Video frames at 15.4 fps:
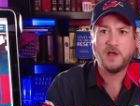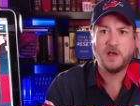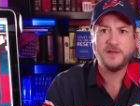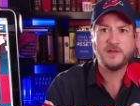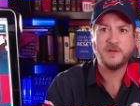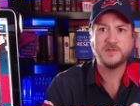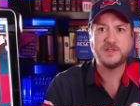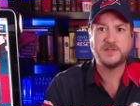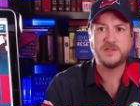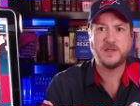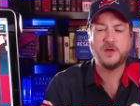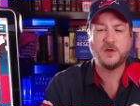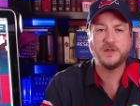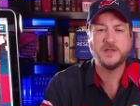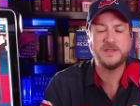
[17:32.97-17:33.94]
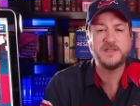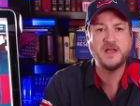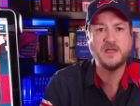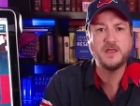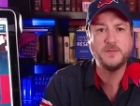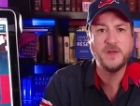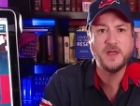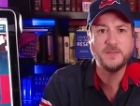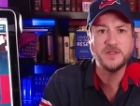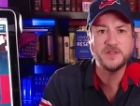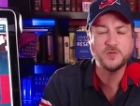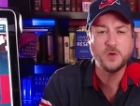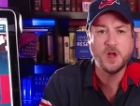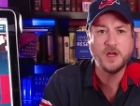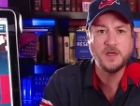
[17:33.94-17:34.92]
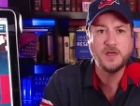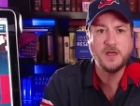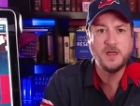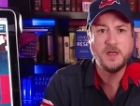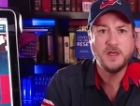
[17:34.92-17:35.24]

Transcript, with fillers: I think there was this thing called the 10 Commandments, Ron.